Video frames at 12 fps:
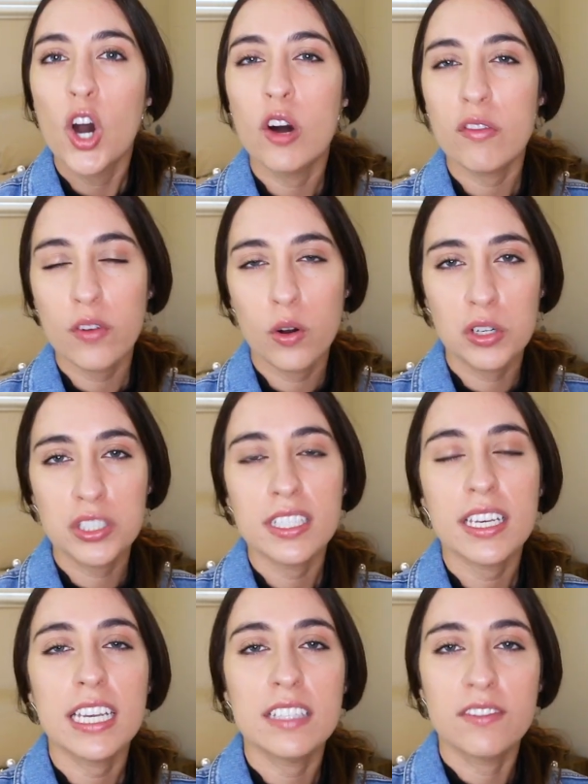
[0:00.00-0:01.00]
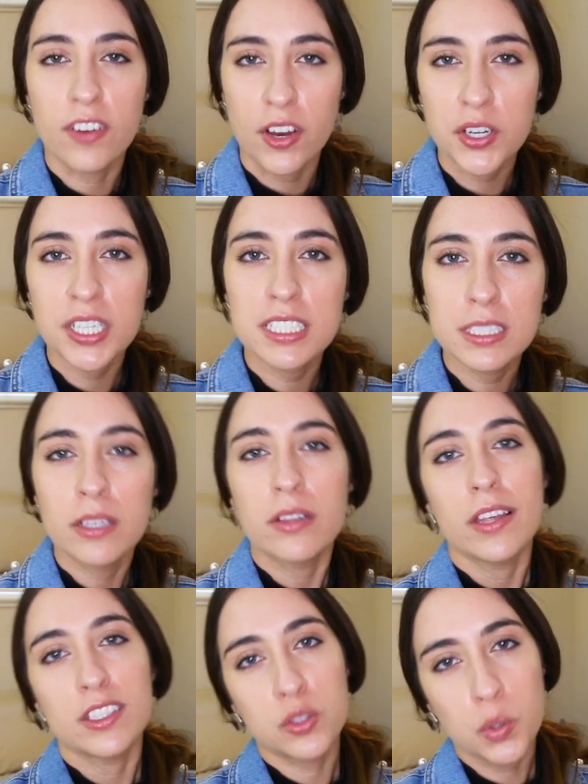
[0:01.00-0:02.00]
Of course, it varies
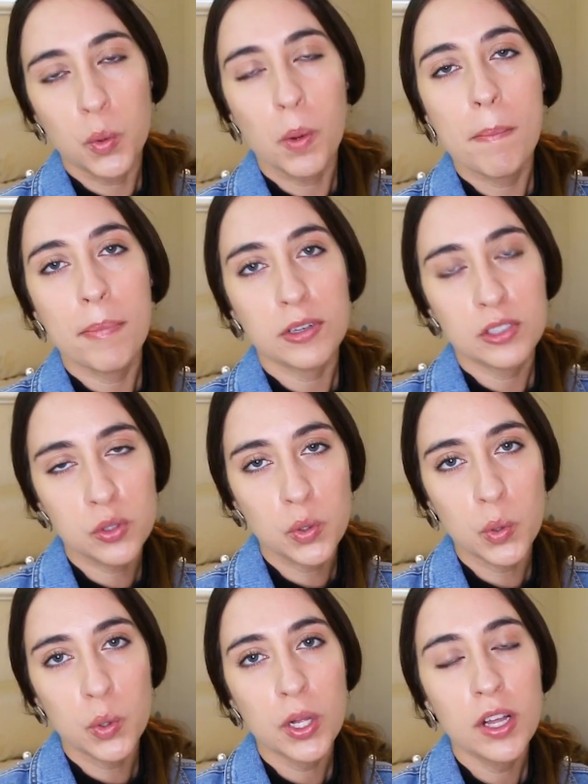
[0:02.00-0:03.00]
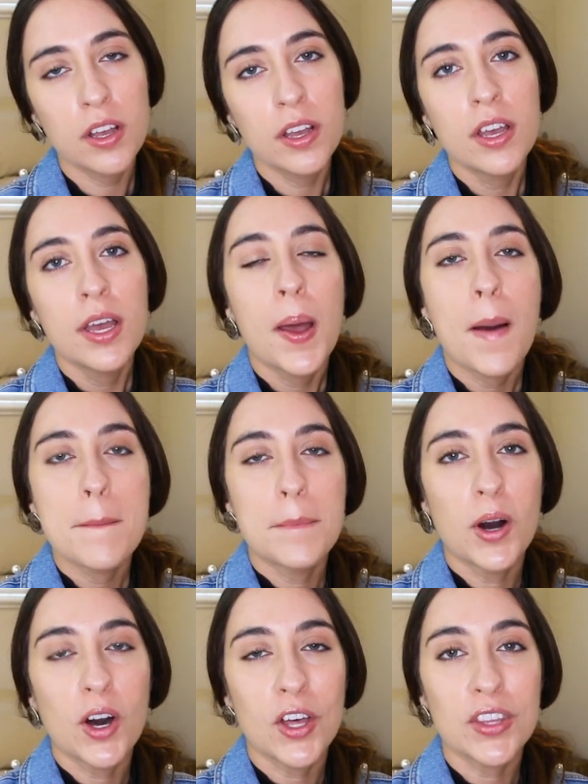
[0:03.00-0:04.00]
school per school,
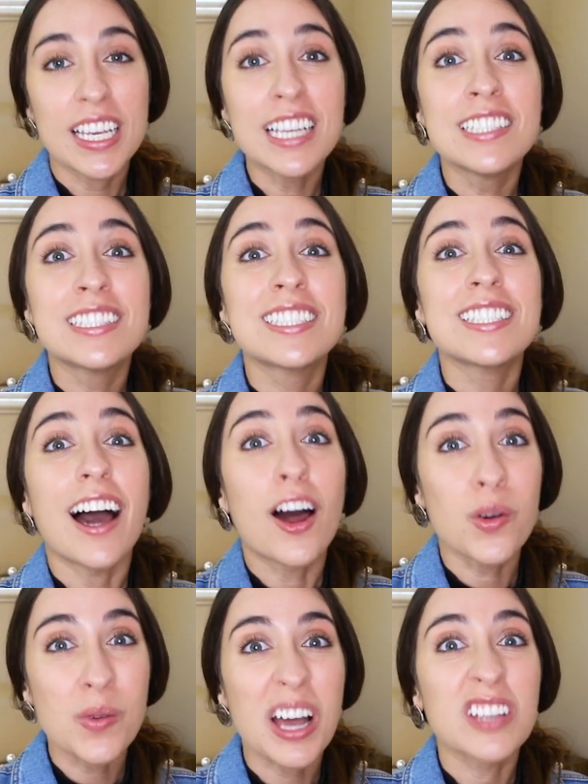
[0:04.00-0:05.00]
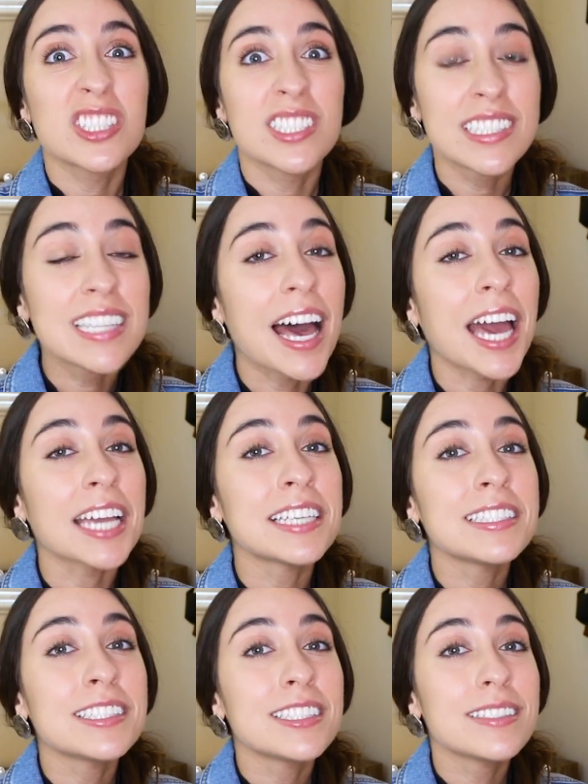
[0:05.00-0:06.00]
but it's around 9%.